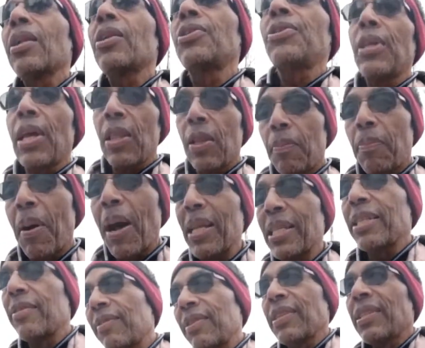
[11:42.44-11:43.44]
understand the
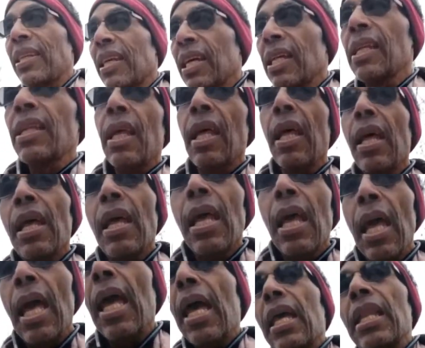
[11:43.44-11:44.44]
positive intent,
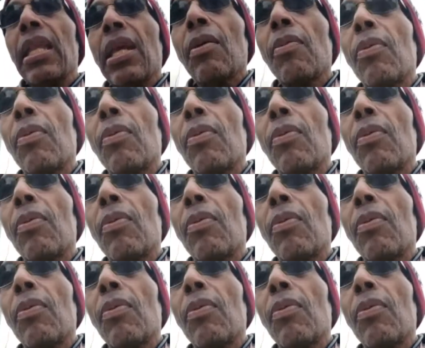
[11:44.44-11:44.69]
and